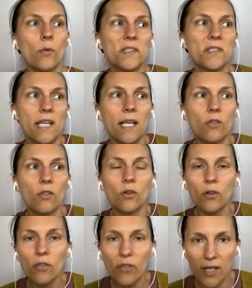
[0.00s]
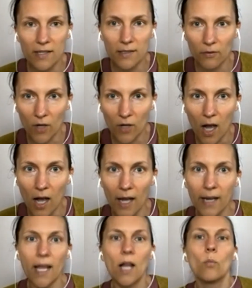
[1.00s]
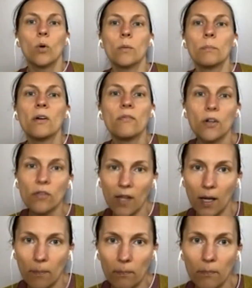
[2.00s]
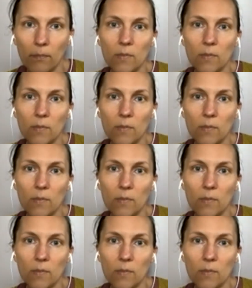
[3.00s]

will take the good things of God and will pervert them